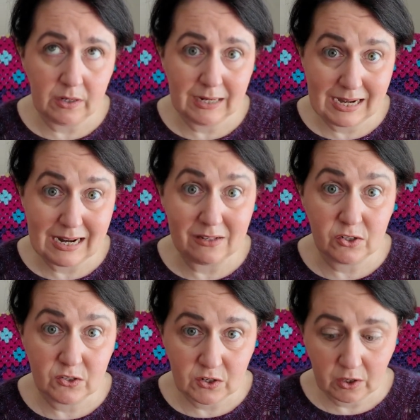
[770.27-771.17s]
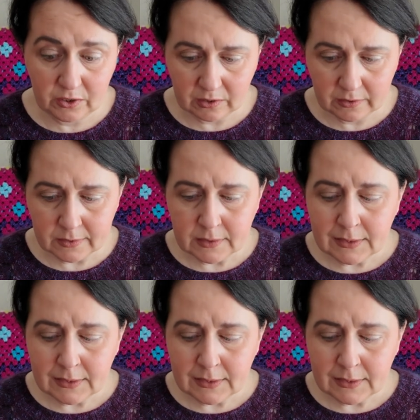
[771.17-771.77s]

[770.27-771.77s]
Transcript: 9-inch circular.